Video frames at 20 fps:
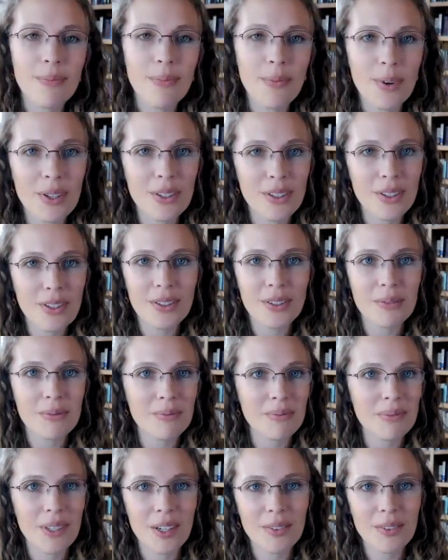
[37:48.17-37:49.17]
when you're
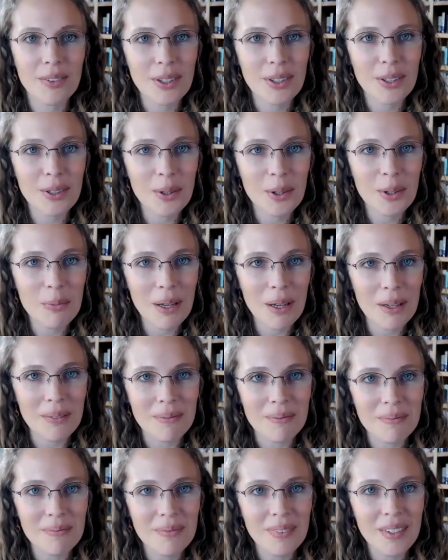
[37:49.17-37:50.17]
getting ready to go to bed.
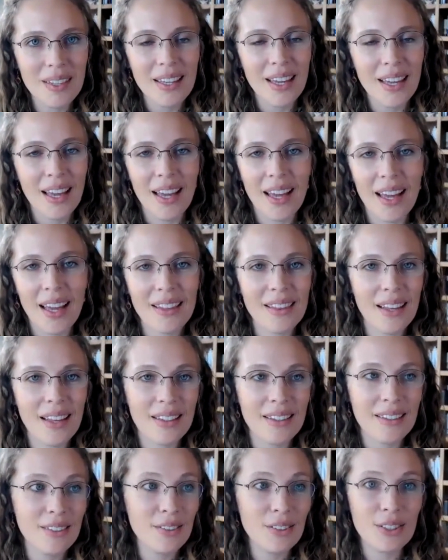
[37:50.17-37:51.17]
And
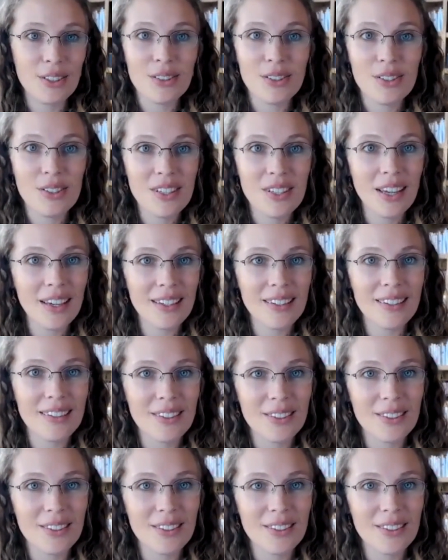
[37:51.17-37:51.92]
then you're set.